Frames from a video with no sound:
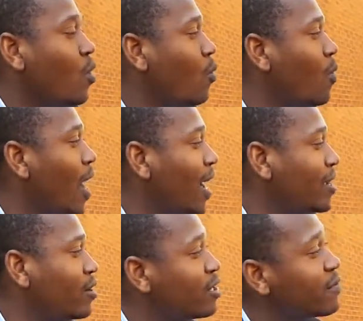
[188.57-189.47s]
Why
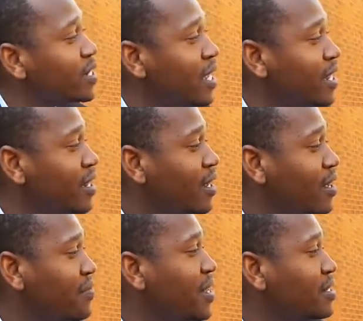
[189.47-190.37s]
all of a sudden
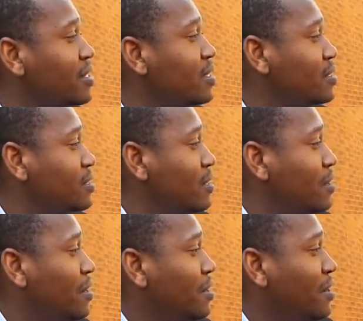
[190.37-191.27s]
there's this
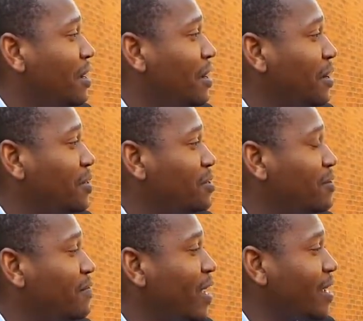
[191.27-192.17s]
uh, sort
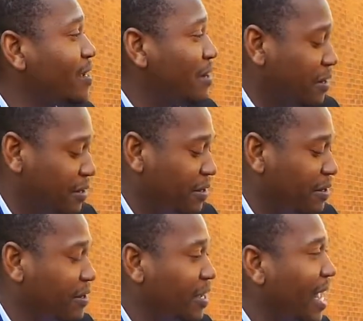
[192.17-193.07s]
of like uh, uh,
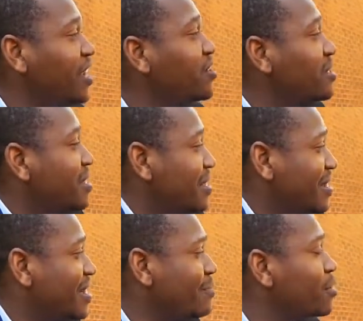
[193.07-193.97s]
agency
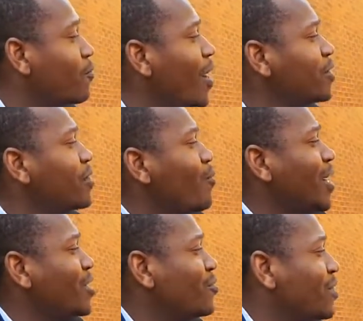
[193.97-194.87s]
in terms of why do they
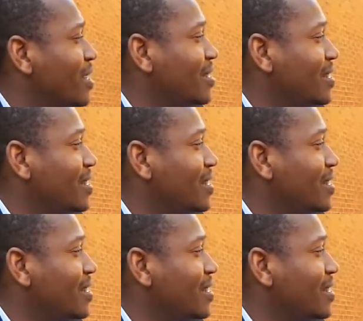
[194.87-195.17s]
want to do that?